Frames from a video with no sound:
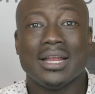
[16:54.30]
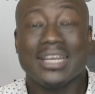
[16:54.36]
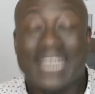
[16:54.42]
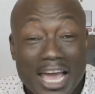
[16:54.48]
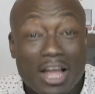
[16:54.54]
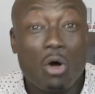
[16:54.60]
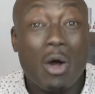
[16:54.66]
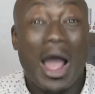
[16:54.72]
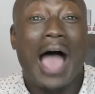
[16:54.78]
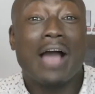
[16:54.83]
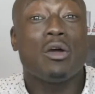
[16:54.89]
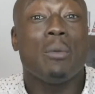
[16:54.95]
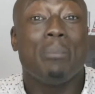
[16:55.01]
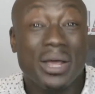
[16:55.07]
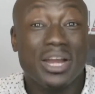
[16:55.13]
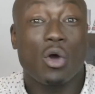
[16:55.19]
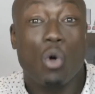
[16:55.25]
I
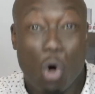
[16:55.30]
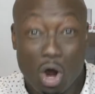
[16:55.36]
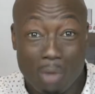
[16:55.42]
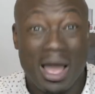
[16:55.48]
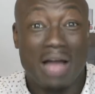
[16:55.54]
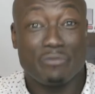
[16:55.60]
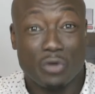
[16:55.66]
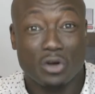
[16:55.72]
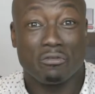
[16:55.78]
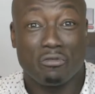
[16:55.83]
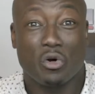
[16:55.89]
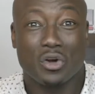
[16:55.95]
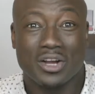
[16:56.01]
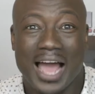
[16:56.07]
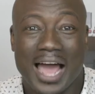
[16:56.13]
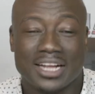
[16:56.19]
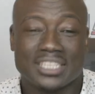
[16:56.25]
could be the quarterback for the
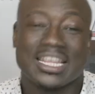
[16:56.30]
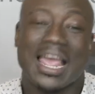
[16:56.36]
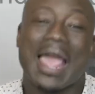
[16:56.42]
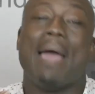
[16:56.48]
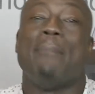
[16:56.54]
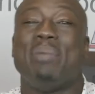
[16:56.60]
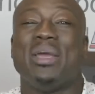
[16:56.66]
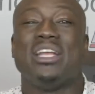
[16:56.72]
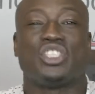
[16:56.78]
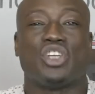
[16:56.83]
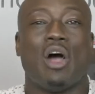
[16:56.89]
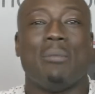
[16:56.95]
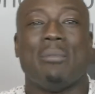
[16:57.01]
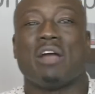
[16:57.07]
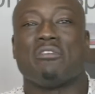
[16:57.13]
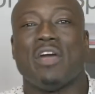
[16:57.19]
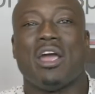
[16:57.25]
49ers and beat
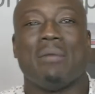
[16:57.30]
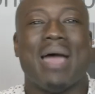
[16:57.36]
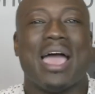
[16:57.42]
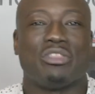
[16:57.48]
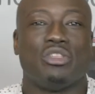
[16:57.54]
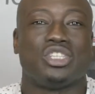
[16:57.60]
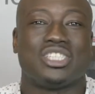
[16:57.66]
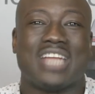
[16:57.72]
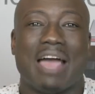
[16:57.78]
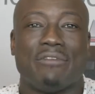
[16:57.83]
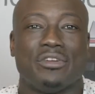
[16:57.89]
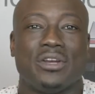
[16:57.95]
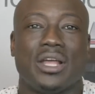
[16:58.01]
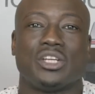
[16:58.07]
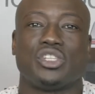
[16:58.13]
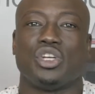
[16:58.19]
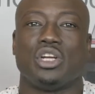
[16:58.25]
Sean McVay and Matthew
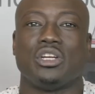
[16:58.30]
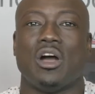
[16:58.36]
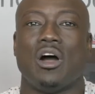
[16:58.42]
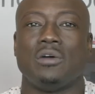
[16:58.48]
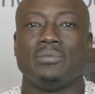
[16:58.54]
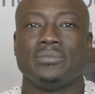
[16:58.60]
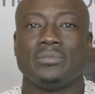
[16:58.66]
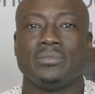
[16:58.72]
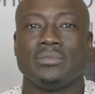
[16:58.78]
Stafford next year, dog.